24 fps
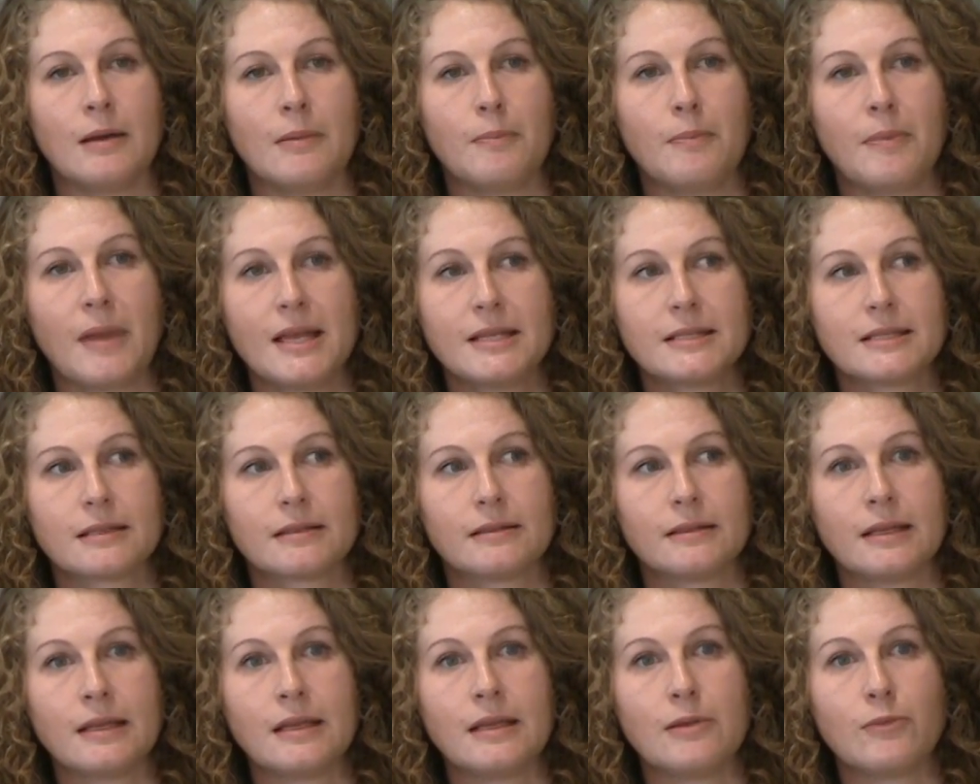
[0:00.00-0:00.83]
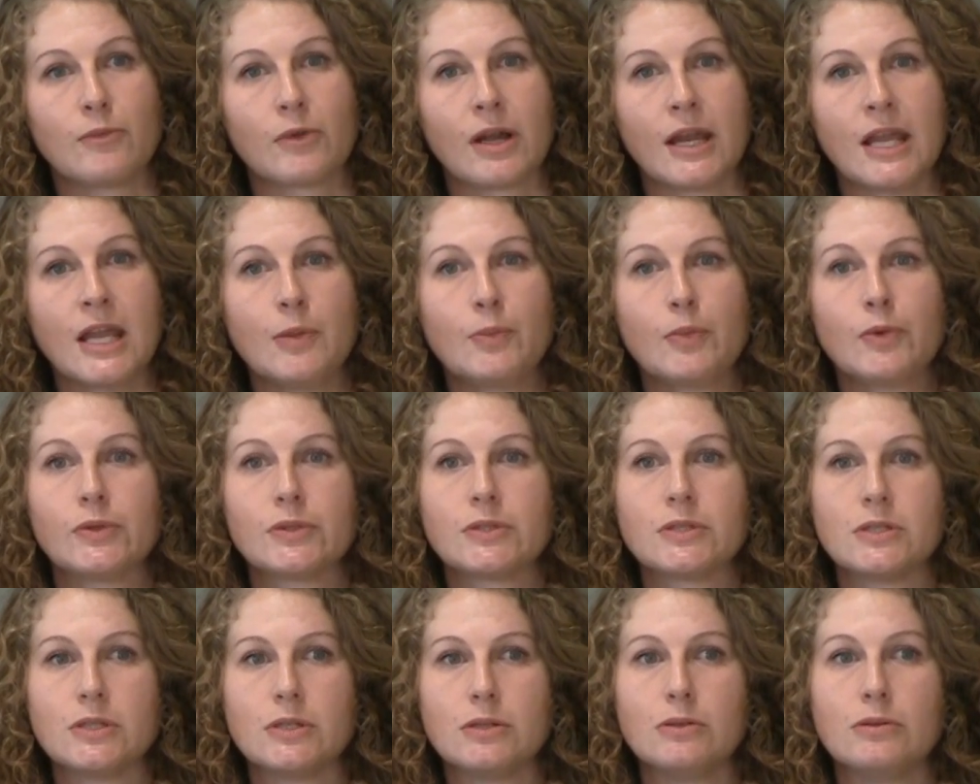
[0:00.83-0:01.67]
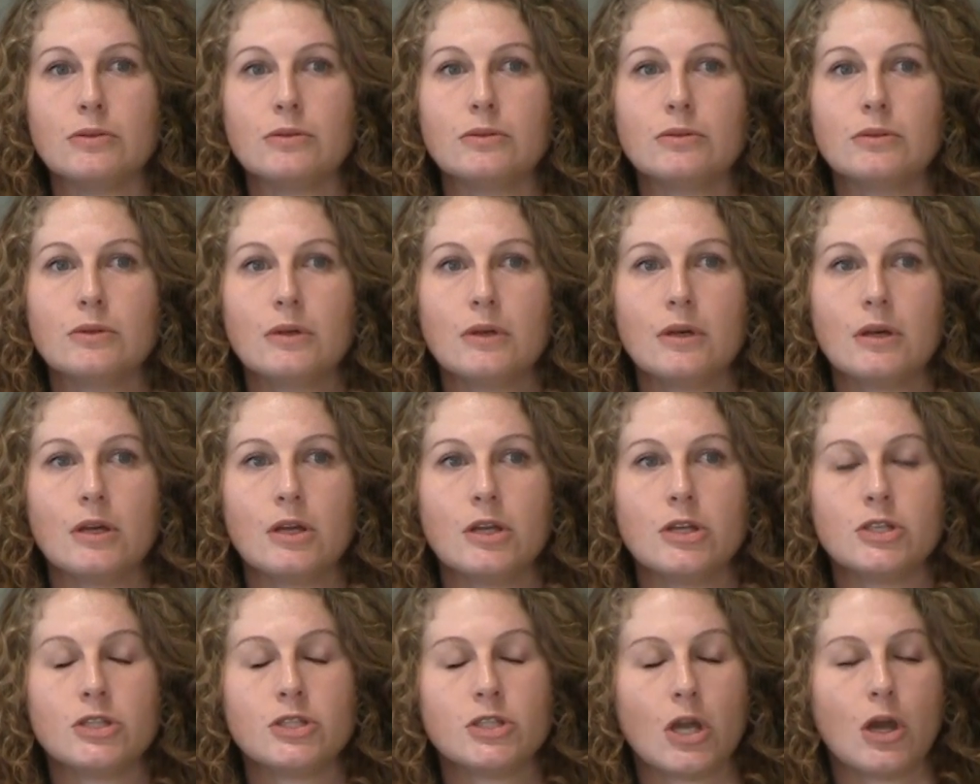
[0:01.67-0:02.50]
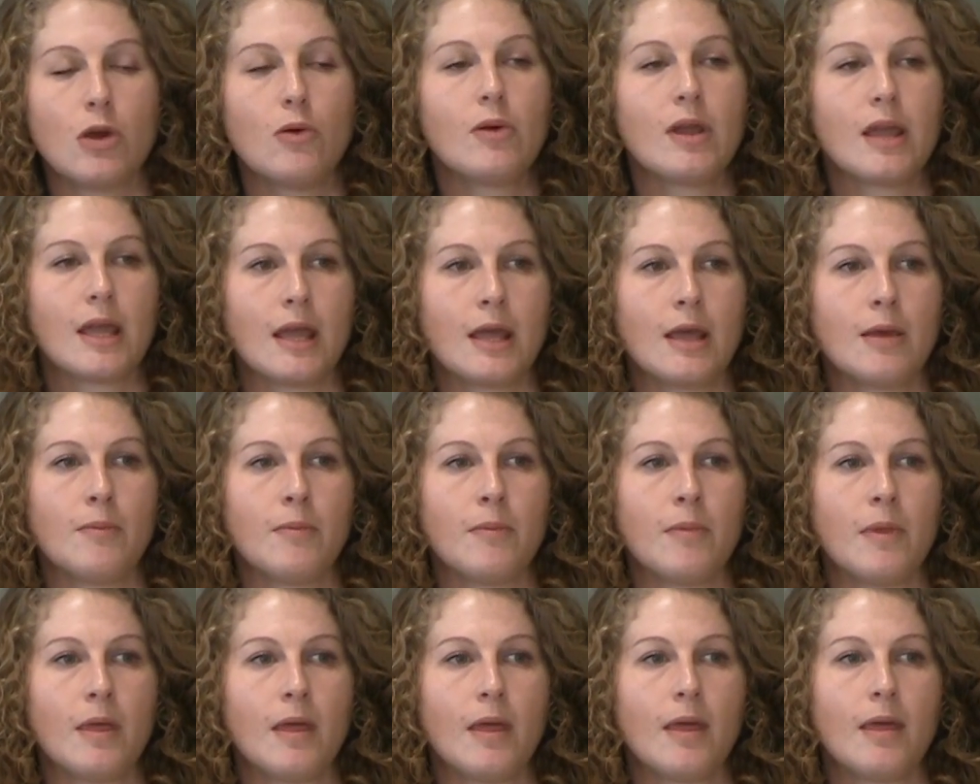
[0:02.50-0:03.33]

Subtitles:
basically were able to show him